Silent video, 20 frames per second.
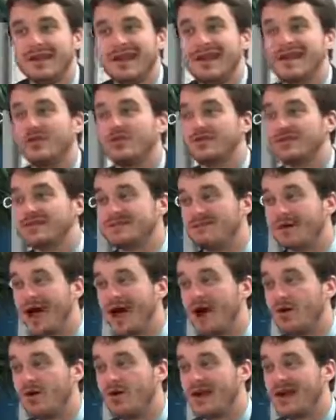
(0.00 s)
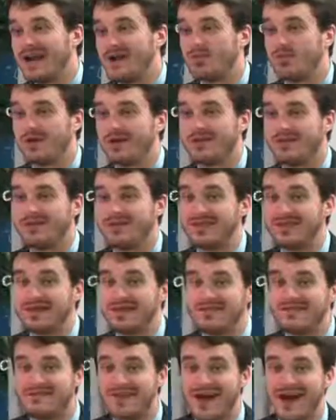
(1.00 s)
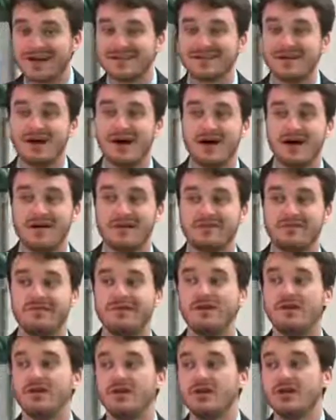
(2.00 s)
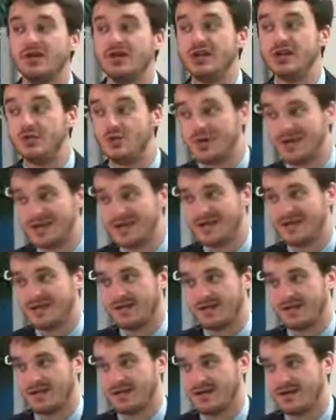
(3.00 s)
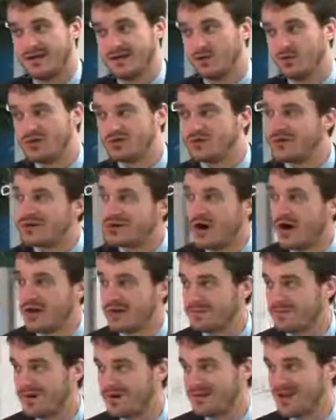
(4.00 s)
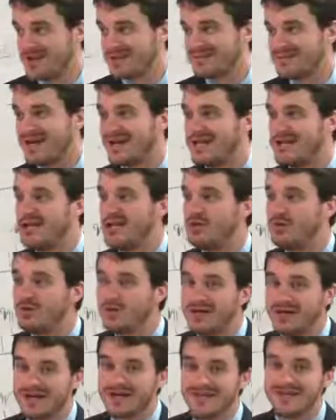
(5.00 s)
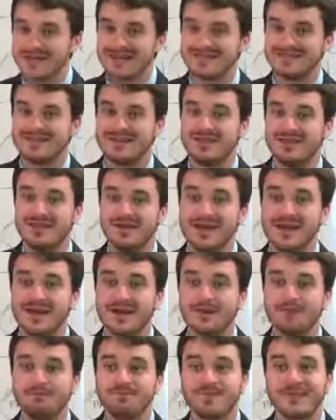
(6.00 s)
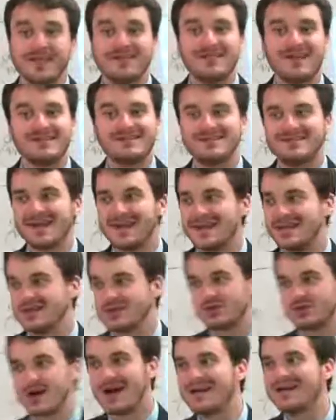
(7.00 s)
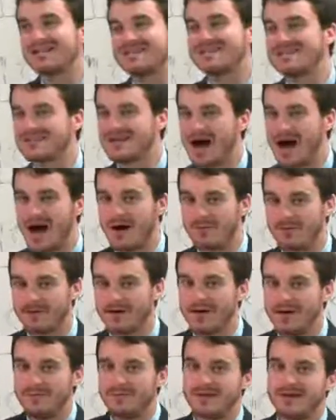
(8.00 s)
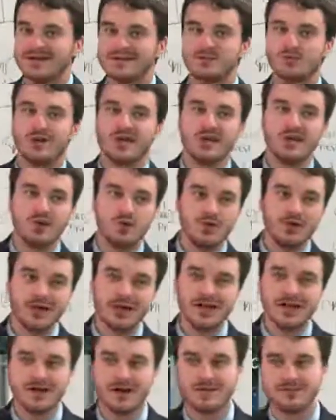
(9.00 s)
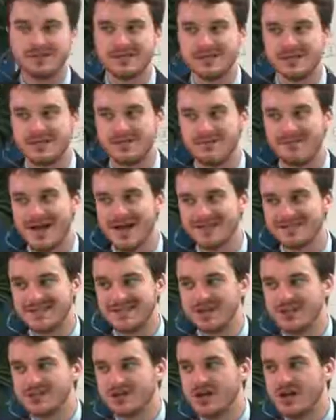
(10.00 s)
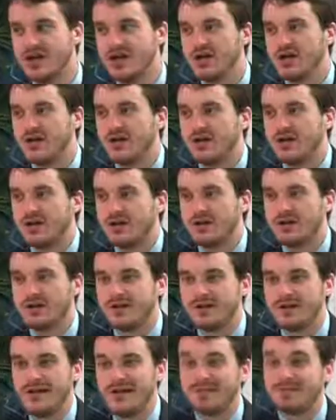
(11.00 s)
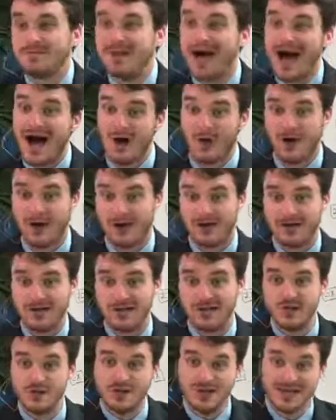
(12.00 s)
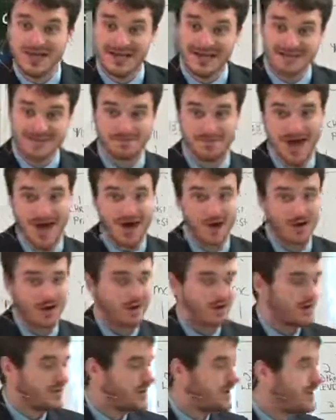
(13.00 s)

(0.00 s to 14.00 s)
increased power and with the effect of unity, which we talked about last night. Unity is the thing that Satan's trying to stop, because when unity comes into the message, it's power. Unity is power.